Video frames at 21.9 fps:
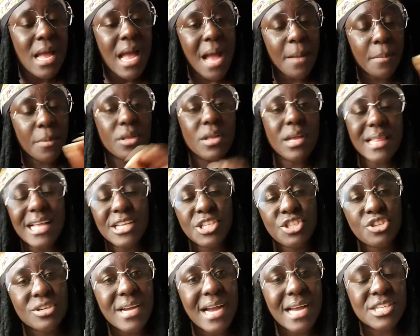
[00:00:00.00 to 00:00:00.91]
I'm gonna
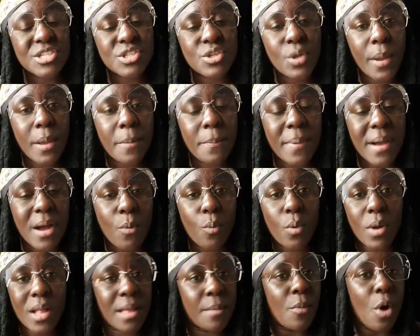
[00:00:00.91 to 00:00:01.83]
let you guys know
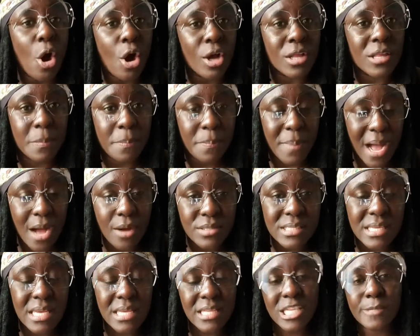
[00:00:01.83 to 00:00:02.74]
about what I'm on
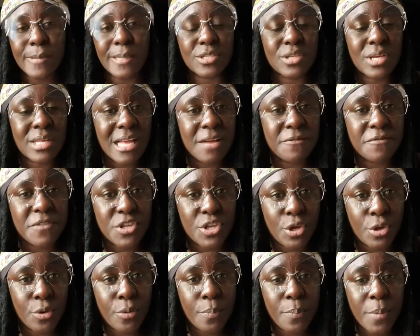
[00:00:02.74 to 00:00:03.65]
about in this particular
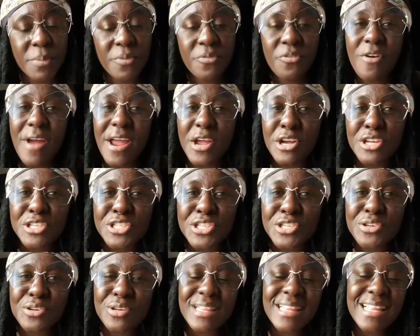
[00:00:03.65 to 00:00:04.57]
video, but before I
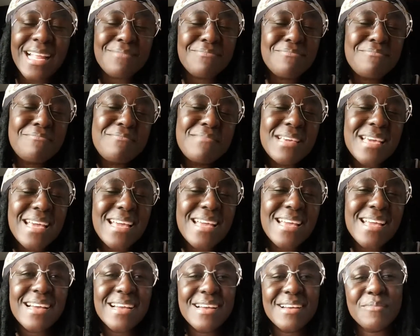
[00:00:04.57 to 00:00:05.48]
continue, let
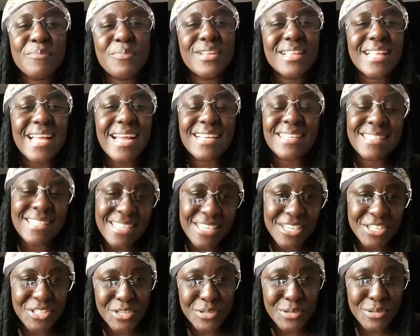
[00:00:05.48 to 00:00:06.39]
me
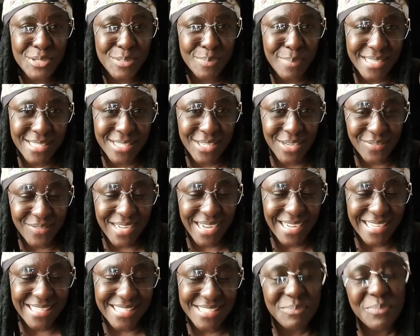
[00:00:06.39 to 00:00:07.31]
politely introduce myself,
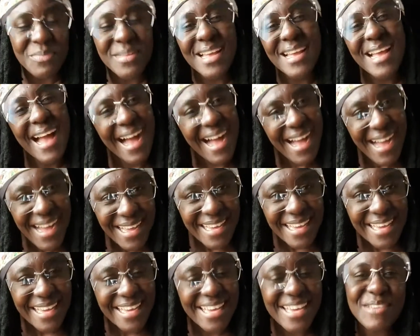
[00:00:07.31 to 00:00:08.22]
guys.
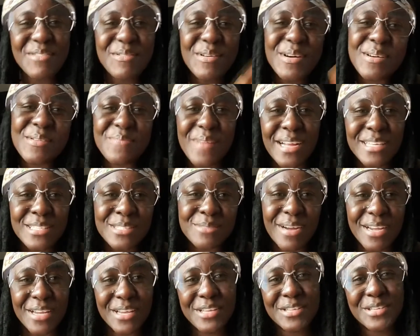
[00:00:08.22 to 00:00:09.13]
Hi, and welcome back
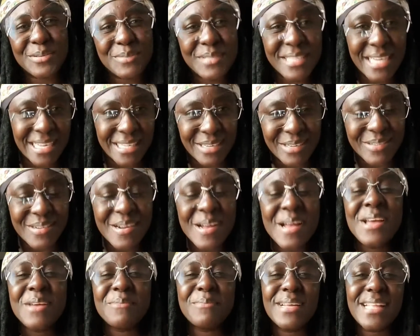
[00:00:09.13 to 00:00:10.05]
to my YouTube channel.
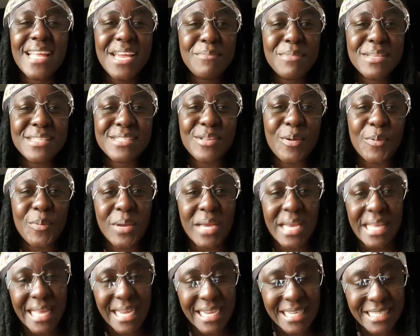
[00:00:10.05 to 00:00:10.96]
My name is
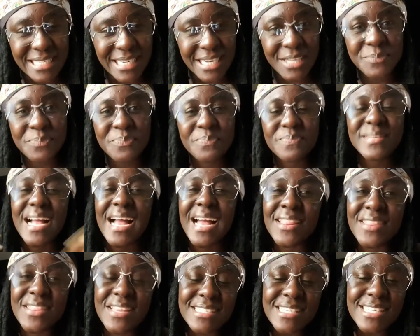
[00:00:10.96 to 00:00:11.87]
Glory Elijah,
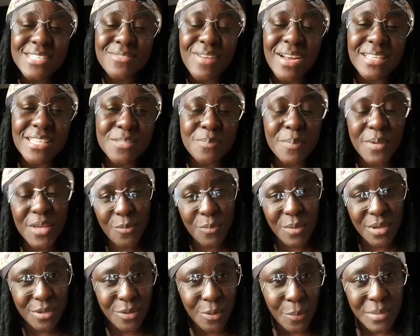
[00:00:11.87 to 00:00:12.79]
and this is Frankly
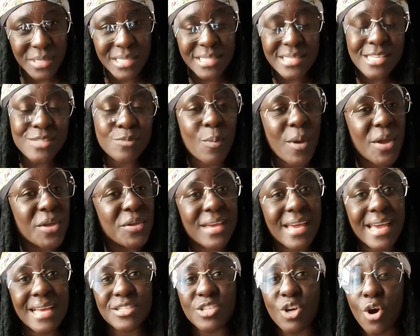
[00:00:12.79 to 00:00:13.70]
Speaking with Glory. This is where
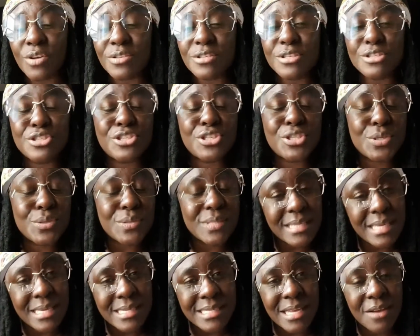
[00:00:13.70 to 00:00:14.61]
you get all the
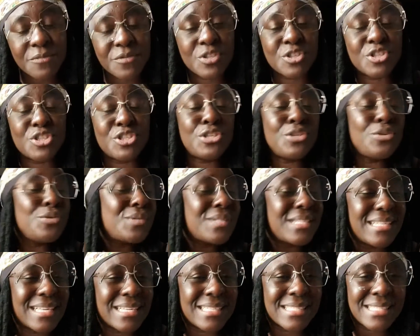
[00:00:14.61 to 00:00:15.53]
juiciest of the
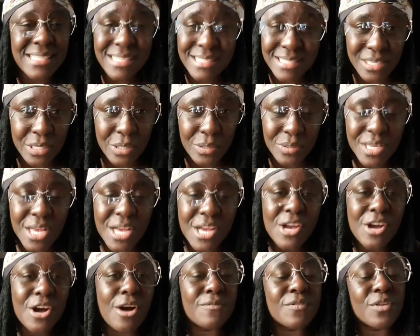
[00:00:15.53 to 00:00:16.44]
juiciest details
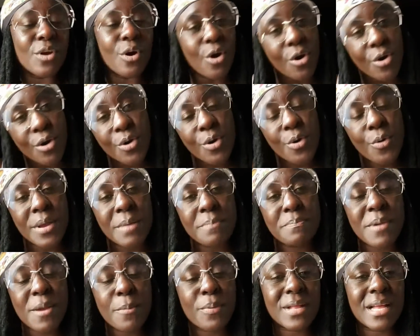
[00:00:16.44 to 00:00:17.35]
of the
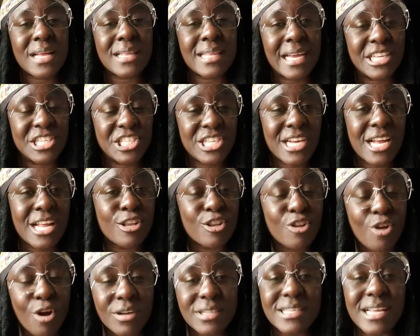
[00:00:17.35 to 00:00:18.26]
ongoing Big Brother
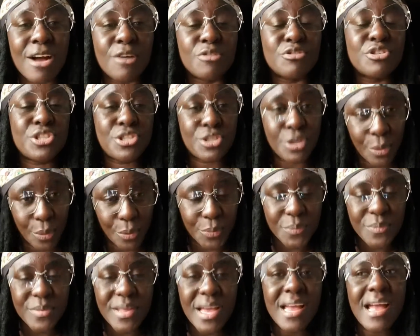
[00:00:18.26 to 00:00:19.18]
NAIJA lockdown show.
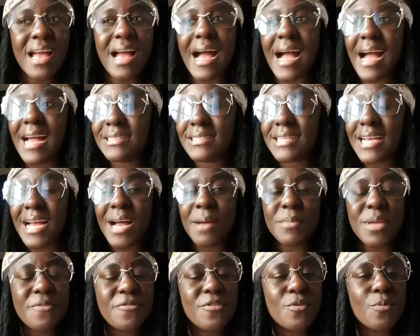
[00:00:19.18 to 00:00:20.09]
And
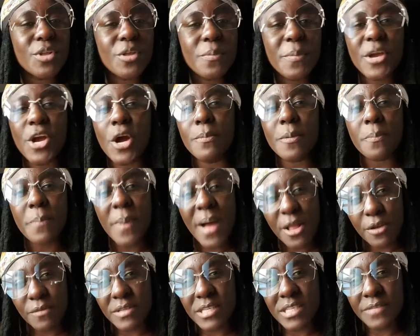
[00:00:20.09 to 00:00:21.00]
if you want to become a
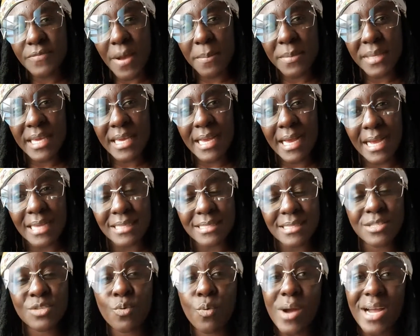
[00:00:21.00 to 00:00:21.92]
part of this family,
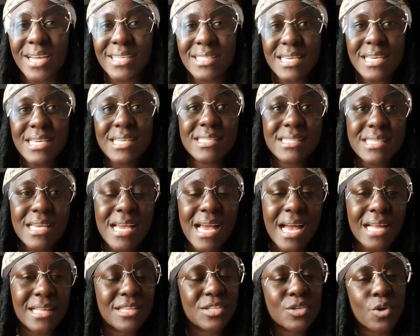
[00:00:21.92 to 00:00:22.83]
guys, it's quite easy
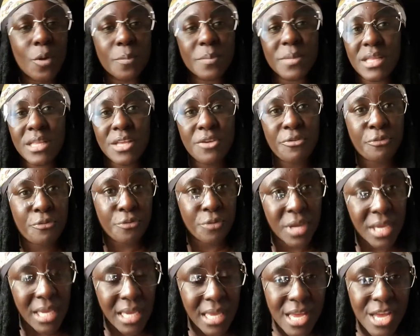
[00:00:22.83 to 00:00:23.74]
and it's completely
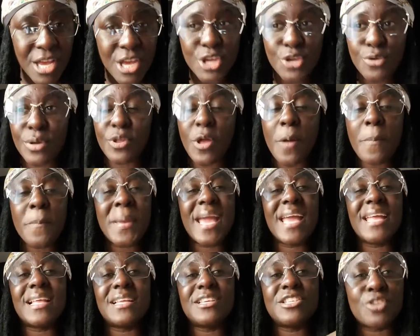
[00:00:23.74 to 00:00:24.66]
free. You're not
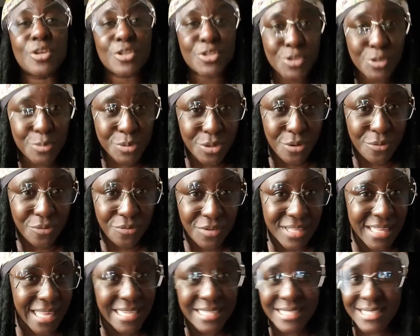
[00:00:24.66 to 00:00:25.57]
paying any subscription
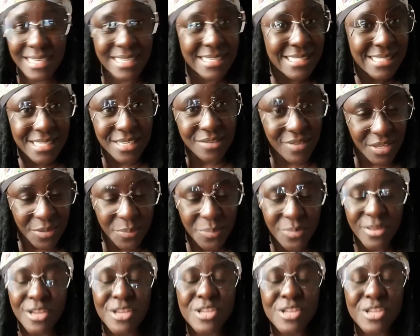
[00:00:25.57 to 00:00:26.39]
fee like DSTV.